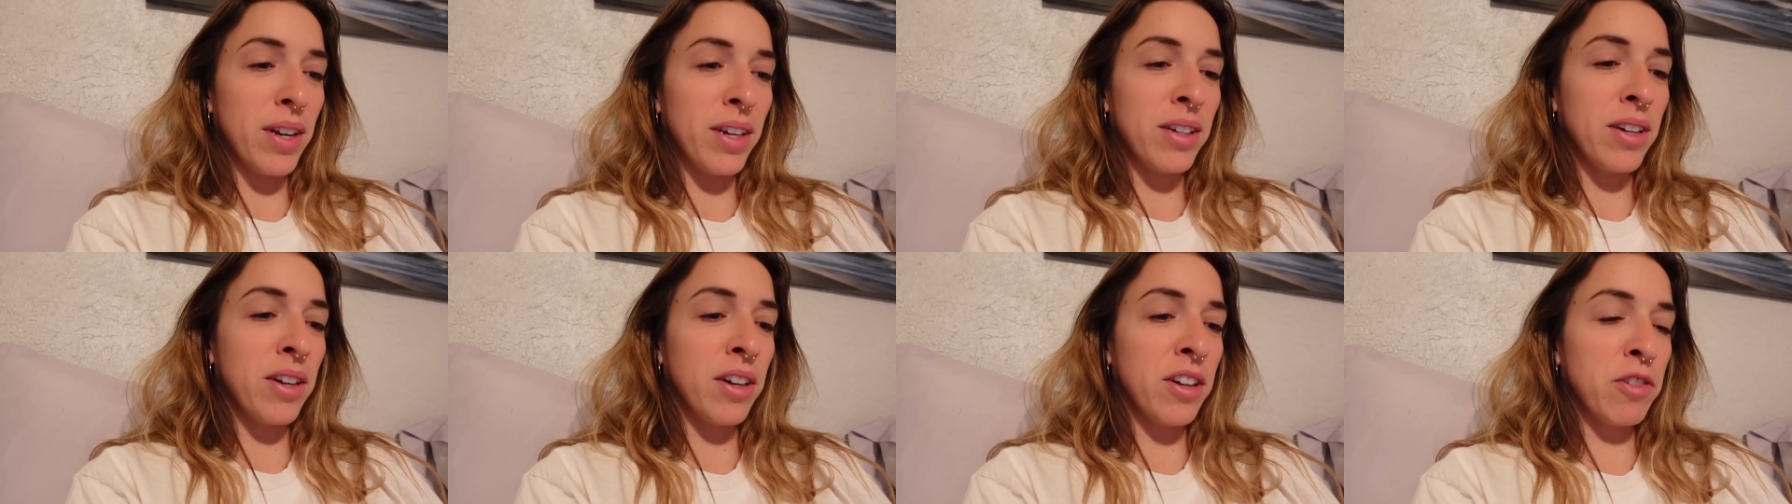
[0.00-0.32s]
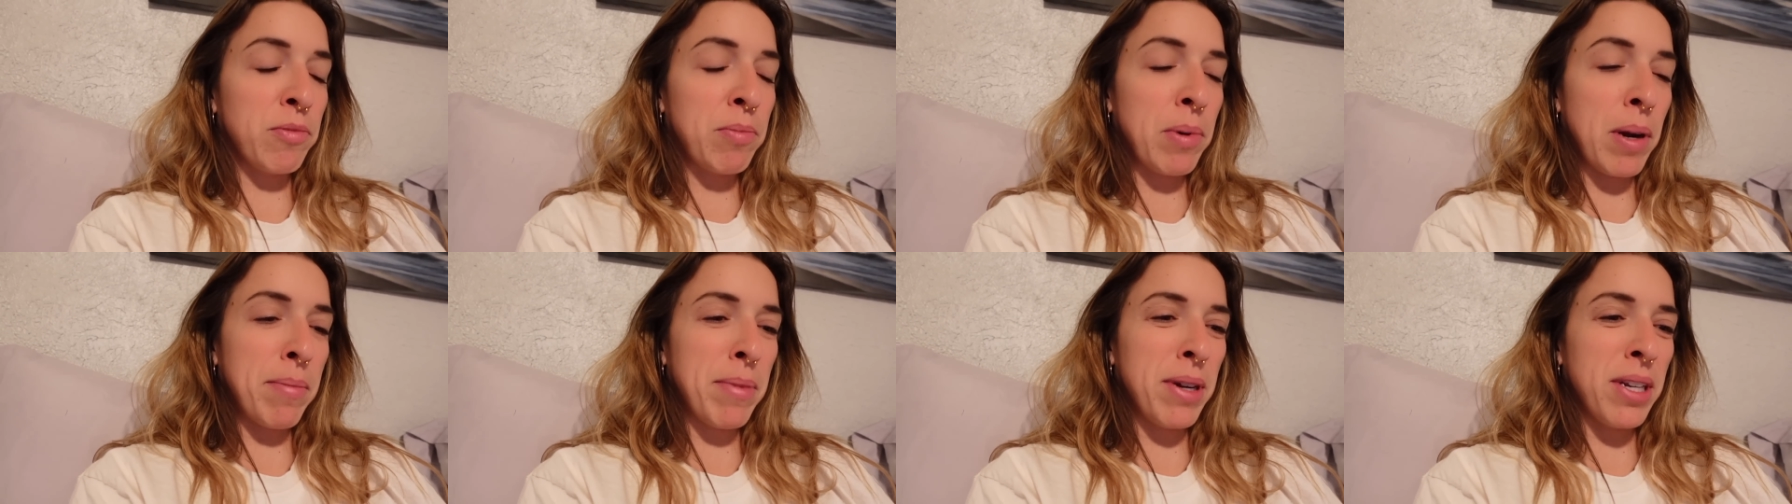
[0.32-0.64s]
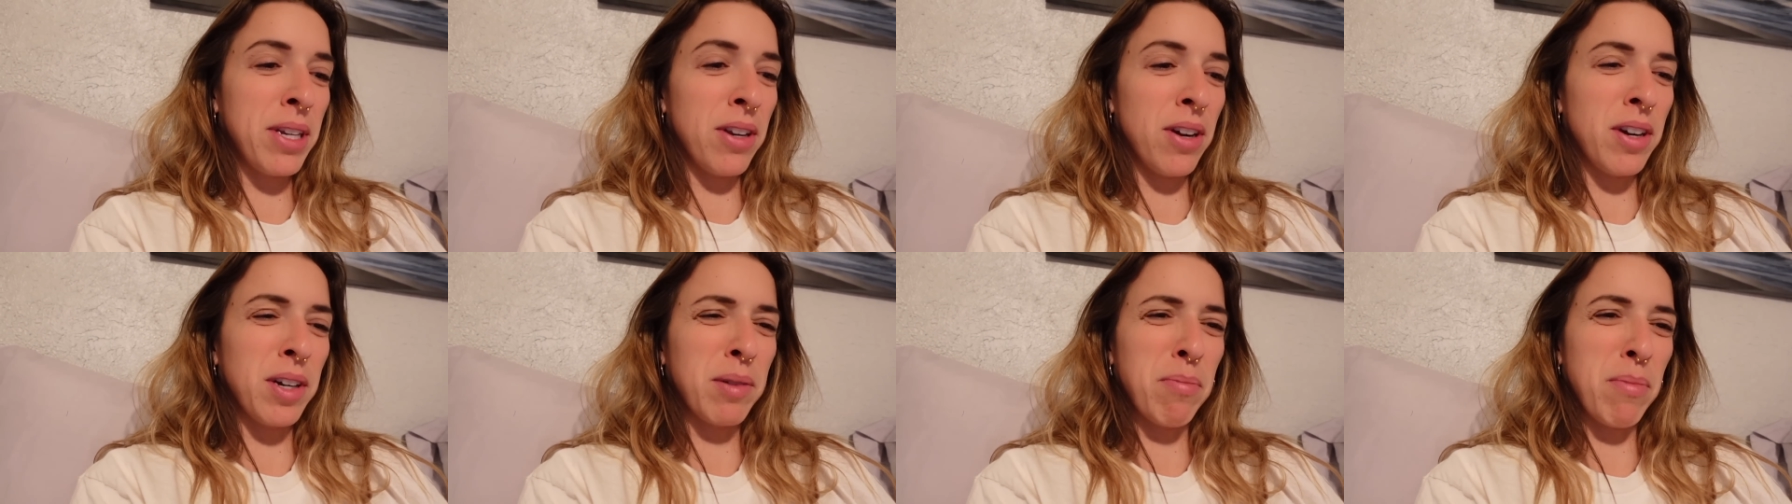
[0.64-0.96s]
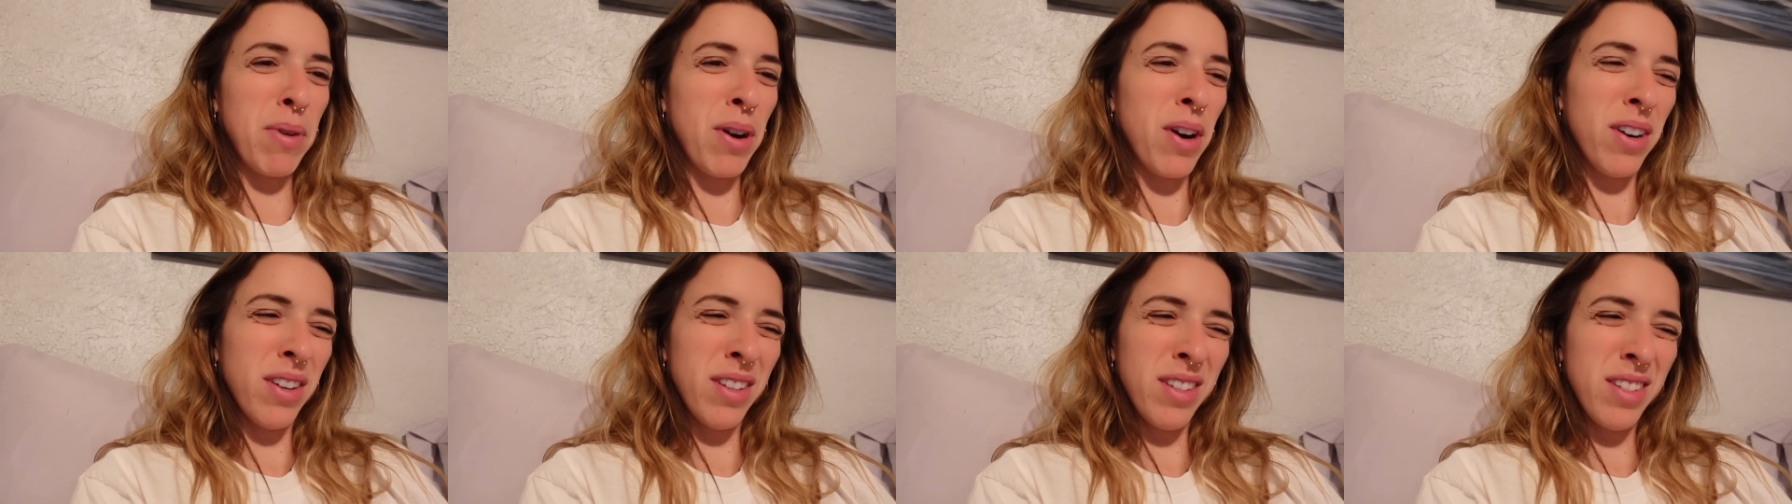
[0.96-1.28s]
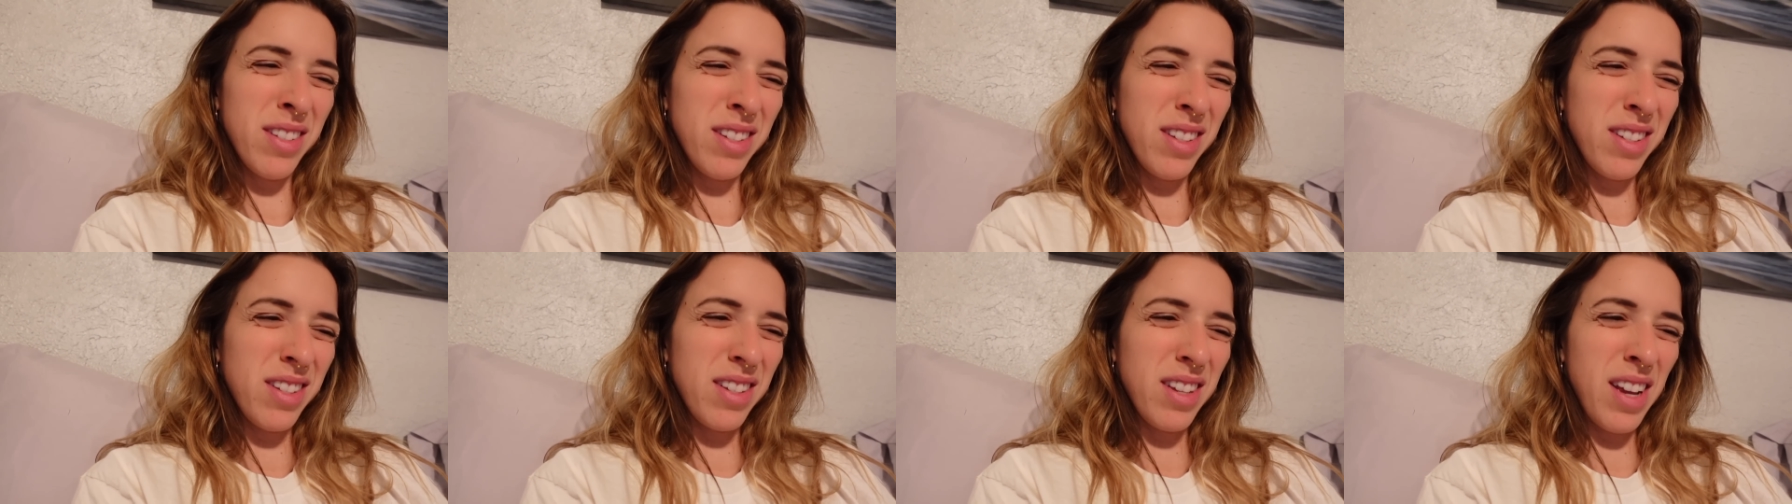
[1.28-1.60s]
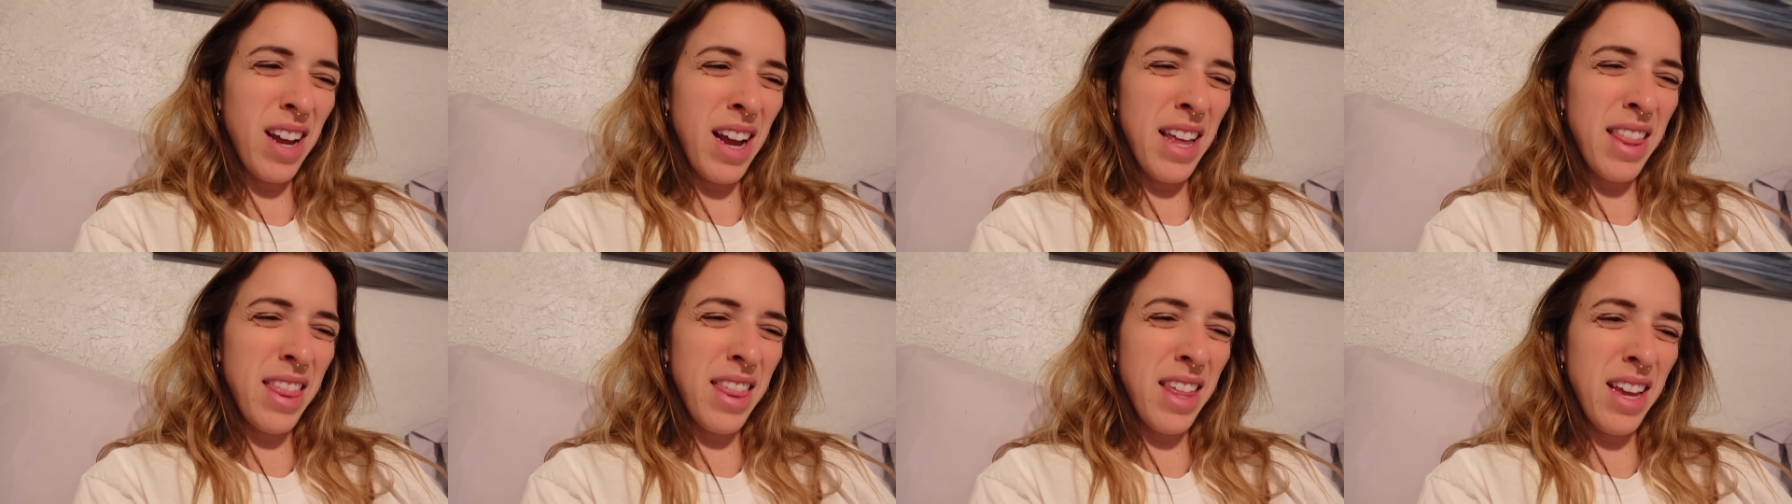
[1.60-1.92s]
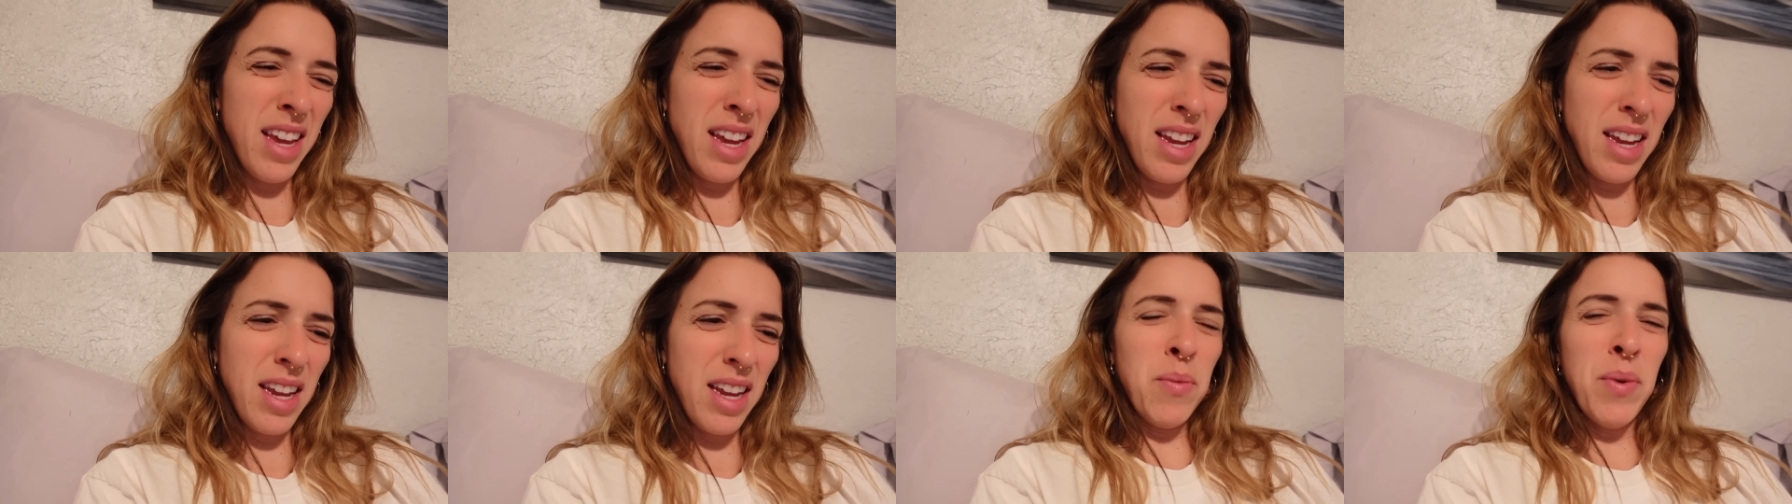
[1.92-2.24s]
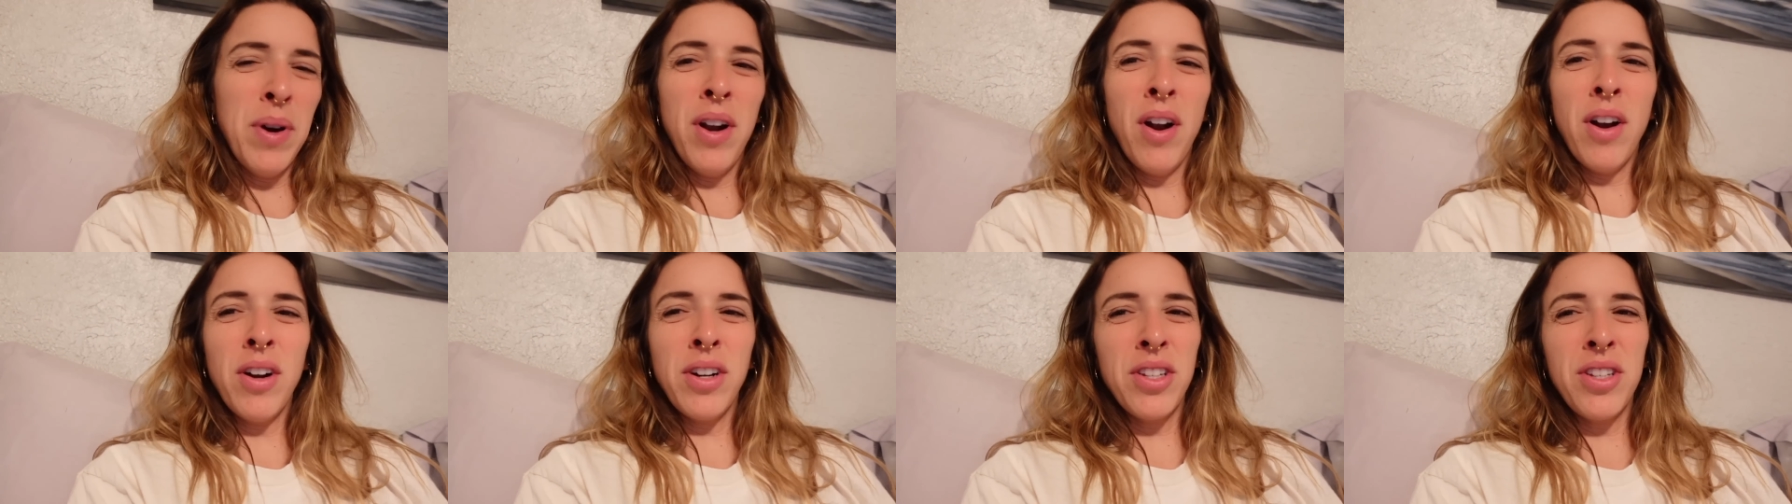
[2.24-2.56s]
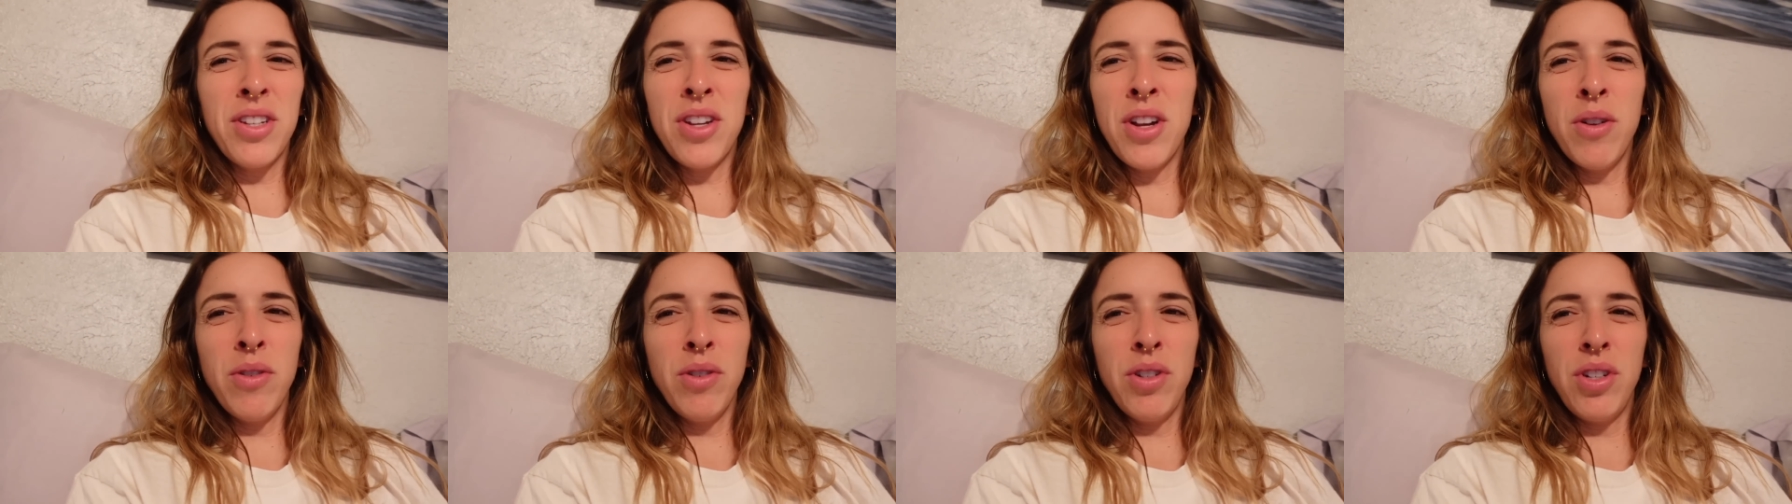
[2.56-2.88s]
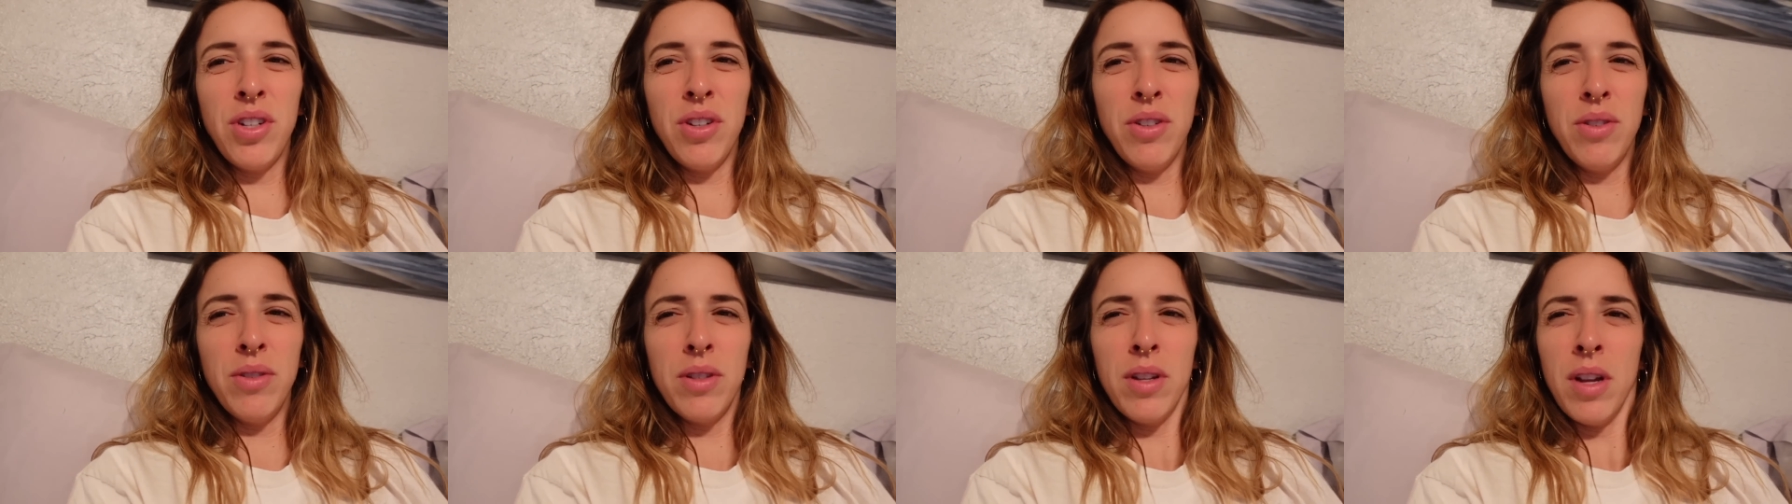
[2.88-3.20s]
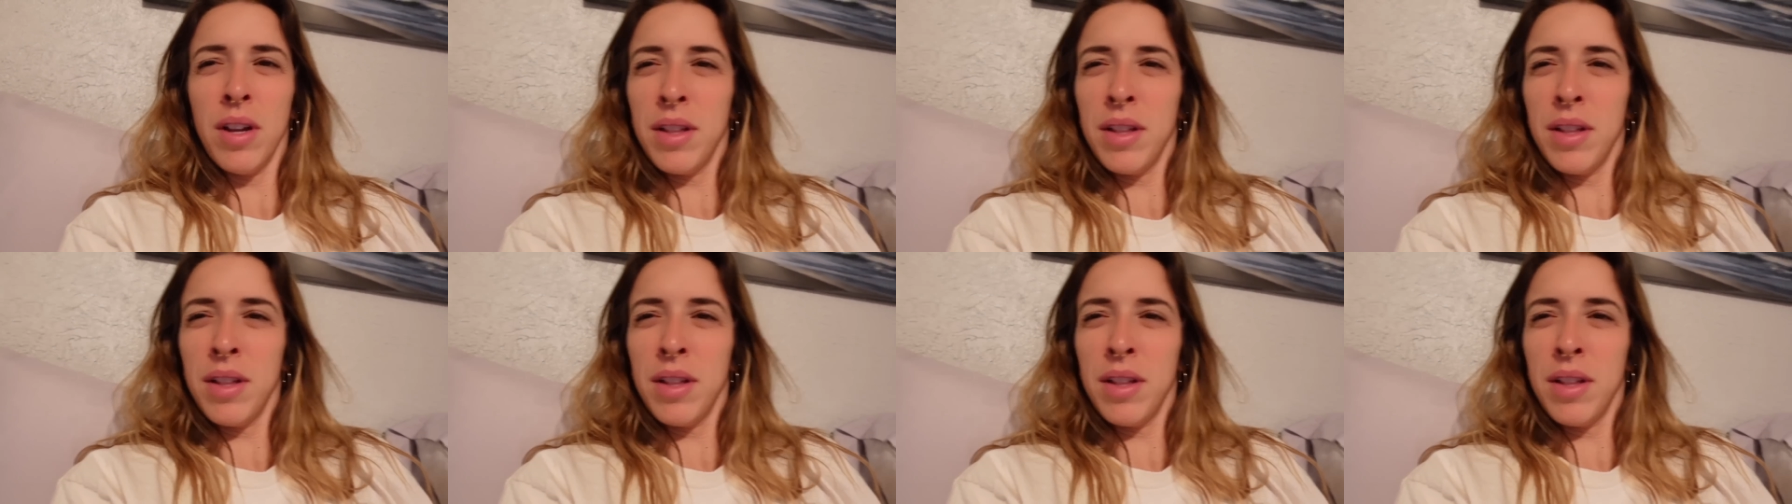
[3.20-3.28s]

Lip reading: I could have brought my Doc Martens, I think. What are snowshoes?